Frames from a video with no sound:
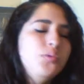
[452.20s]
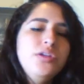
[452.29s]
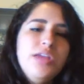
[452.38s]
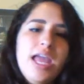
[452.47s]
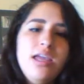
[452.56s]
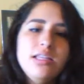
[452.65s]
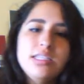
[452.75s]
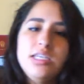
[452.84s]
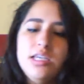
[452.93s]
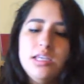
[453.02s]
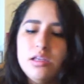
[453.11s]
to
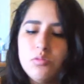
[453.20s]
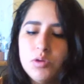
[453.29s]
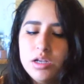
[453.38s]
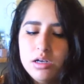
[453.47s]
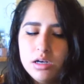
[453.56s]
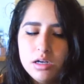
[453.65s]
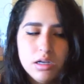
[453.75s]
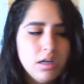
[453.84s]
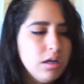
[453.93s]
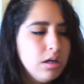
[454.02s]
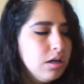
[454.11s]
18. 1,
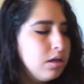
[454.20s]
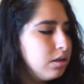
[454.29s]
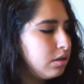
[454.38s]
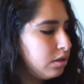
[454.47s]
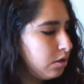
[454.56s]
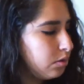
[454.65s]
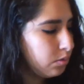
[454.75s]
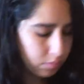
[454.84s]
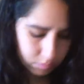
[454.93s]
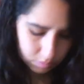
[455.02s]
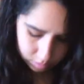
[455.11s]
2,